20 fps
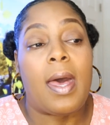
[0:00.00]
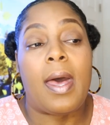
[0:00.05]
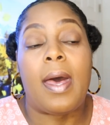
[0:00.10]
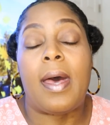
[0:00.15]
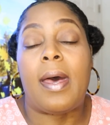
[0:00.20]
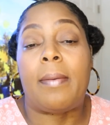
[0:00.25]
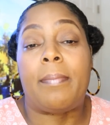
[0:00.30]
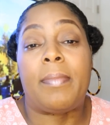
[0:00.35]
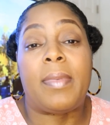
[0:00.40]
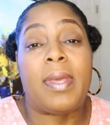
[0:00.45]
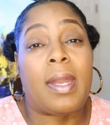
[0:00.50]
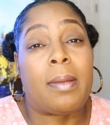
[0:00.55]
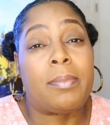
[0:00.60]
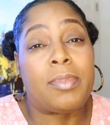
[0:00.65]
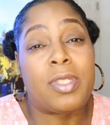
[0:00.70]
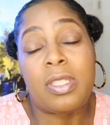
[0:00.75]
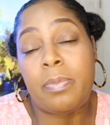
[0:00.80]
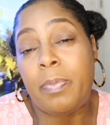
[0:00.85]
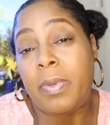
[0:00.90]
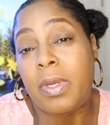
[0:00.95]
um, and i'm
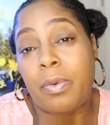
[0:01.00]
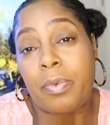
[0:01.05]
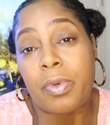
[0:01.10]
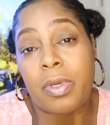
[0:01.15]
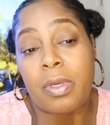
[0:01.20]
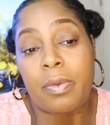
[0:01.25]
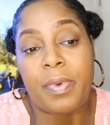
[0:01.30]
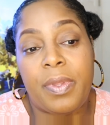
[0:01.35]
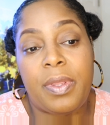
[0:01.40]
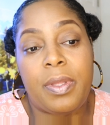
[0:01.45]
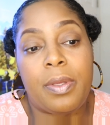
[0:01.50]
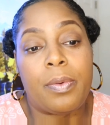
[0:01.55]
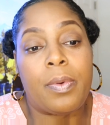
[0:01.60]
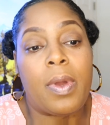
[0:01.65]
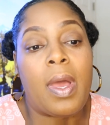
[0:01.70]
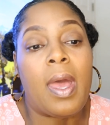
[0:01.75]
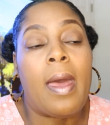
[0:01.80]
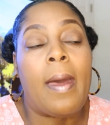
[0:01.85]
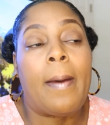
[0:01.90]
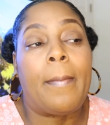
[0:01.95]
just being real with you
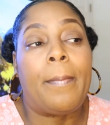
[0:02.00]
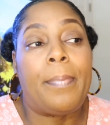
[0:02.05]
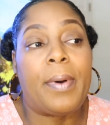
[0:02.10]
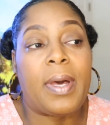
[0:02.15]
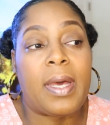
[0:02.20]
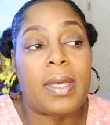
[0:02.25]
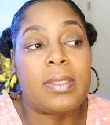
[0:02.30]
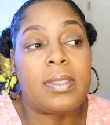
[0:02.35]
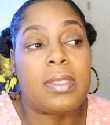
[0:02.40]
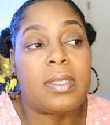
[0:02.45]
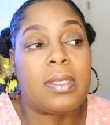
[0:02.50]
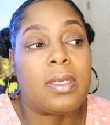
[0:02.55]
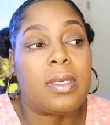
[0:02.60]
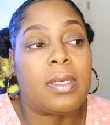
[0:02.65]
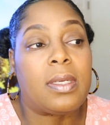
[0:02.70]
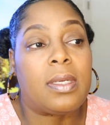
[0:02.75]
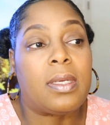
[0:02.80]
but